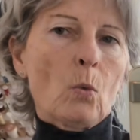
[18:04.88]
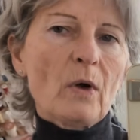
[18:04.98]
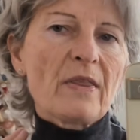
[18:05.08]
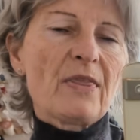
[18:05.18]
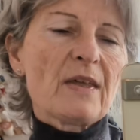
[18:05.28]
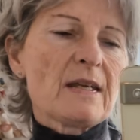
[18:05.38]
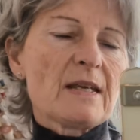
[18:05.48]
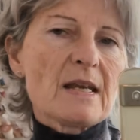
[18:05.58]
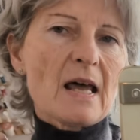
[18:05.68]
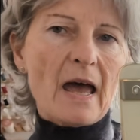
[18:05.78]
with
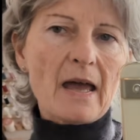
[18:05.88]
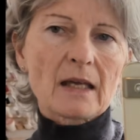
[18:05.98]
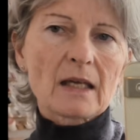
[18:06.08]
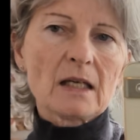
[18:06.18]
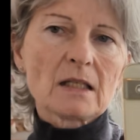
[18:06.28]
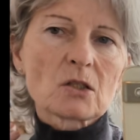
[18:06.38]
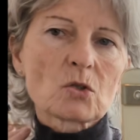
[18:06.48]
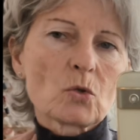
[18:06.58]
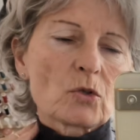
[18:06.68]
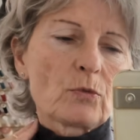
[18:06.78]
the neck, it's
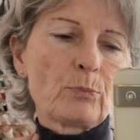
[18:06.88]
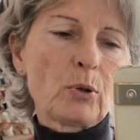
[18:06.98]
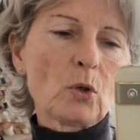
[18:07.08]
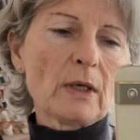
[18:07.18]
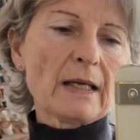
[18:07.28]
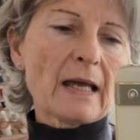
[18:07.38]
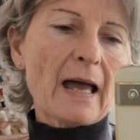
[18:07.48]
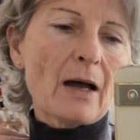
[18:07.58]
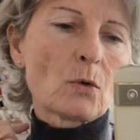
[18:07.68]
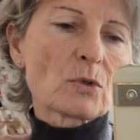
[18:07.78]
sort of pulling
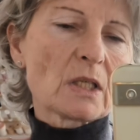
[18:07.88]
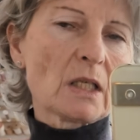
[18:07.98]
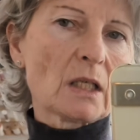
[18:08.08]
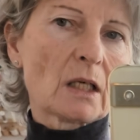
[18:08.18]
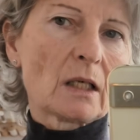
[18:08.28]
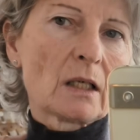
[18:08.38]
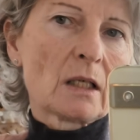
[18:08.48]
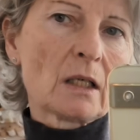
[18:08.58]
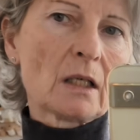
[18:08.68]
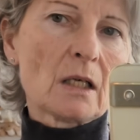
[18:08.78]
out here,
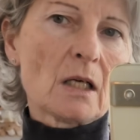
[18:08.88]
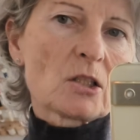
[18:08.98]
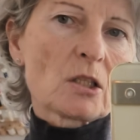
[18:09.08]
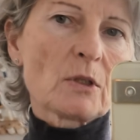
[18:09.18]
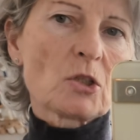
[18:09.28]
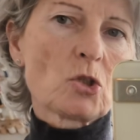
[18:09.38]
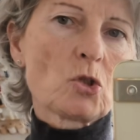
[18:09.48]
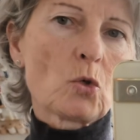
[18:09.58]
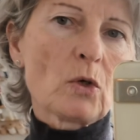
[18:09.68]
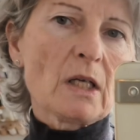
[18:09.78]
so it's
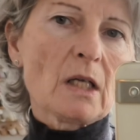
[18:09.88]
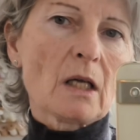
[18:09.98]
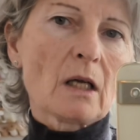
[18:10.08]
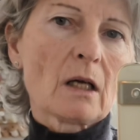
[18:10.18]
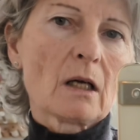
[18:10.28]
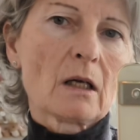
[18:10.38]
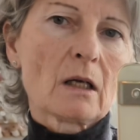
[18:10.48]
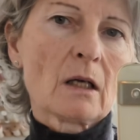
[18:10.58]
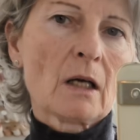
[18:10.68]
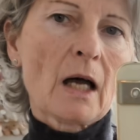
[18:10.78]
joining
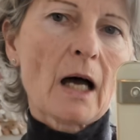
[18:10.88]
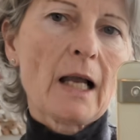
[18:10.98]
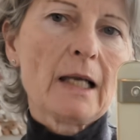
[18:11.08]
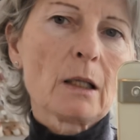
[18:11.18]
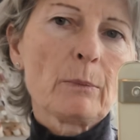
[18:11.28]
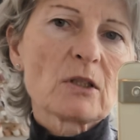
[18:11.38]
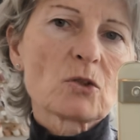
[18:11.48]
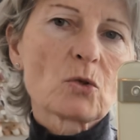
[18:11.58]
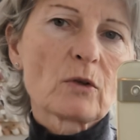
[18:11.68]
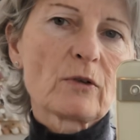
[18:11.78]
a little
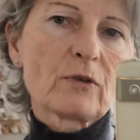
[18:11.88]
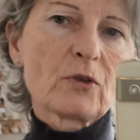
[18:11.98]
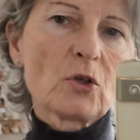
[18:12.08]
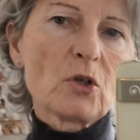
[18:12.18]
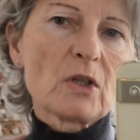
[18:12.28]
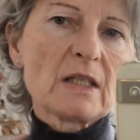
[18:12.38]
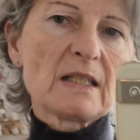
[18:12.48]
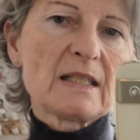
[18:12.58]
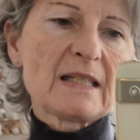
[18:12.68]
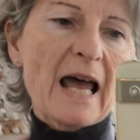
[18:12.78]
bit sort of
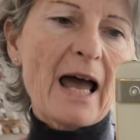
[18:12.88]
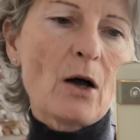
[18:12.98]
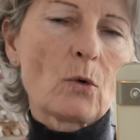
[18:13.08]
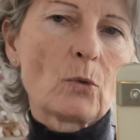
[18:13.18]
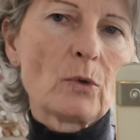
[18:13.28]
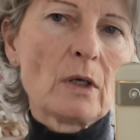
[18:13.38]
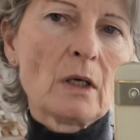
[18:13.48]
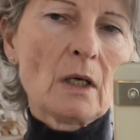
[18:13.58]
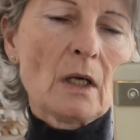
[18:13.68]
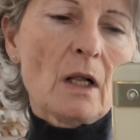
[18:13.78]
further down
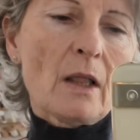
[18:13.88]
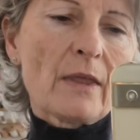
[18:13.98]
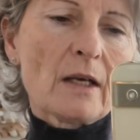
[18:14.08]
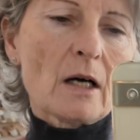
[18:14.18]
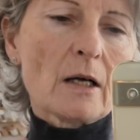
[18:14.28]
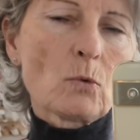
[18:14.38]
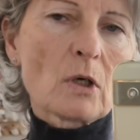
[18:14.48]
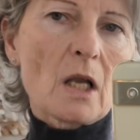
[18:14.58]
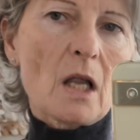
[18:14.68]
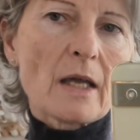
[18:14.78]
than I
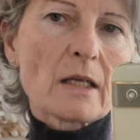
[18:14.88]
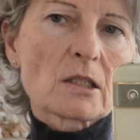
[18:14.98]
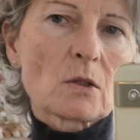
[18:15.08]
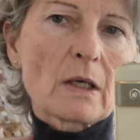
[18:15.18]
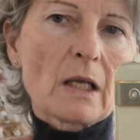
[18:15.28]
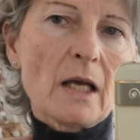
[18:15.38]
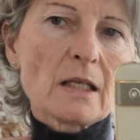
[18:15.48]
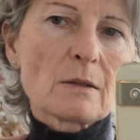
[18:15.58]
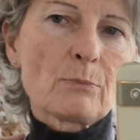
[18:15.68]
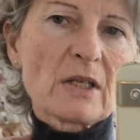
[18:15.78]
would like. So I'd
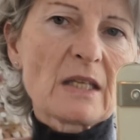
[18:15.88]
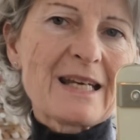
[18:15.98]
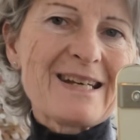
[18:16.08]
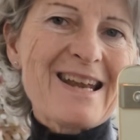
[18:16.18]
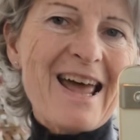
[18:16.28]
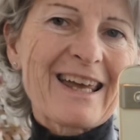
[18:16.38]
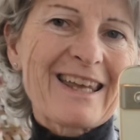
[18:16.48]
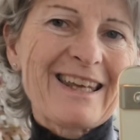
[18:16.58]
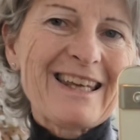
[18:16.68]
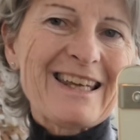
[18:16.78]
like to bring the
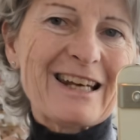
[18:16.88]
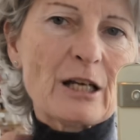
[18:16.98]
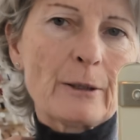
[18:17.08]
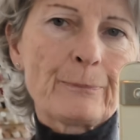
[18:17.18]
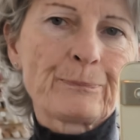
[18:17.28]
neck in.